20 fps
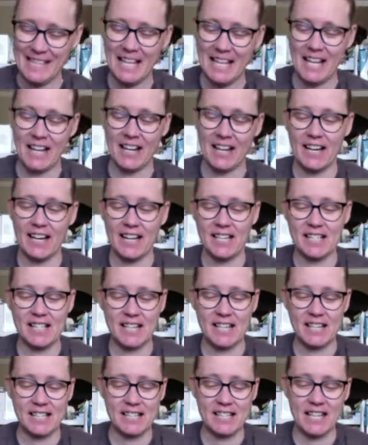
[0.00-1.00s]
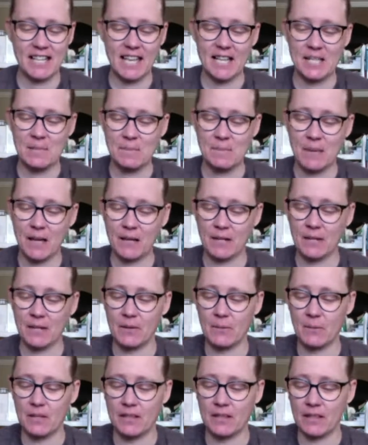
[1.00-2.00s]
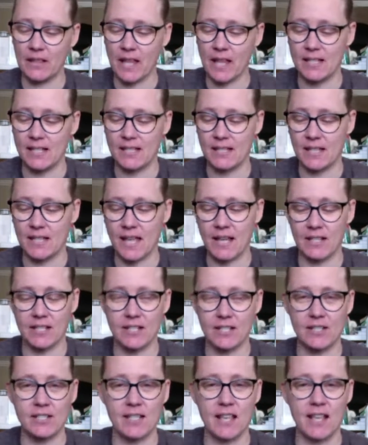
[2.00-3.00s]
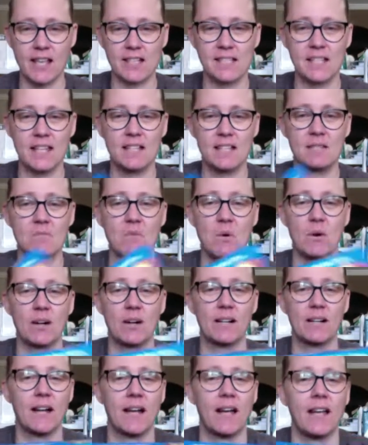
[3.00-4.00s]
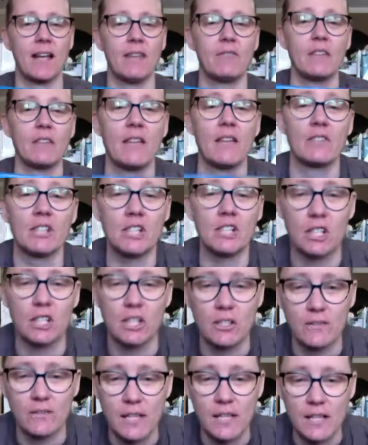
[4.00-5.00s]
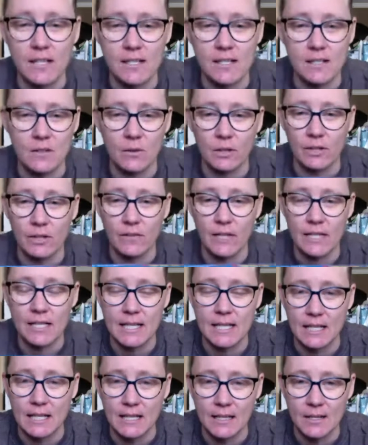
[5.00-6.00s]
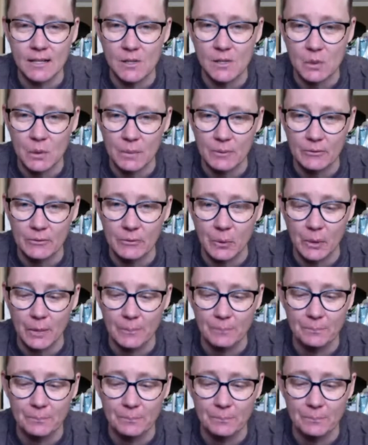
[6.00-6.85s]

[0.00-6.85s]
All right, it says guess better with less letters. Less is more. I have never heard of this, nor have I seen it in a store before.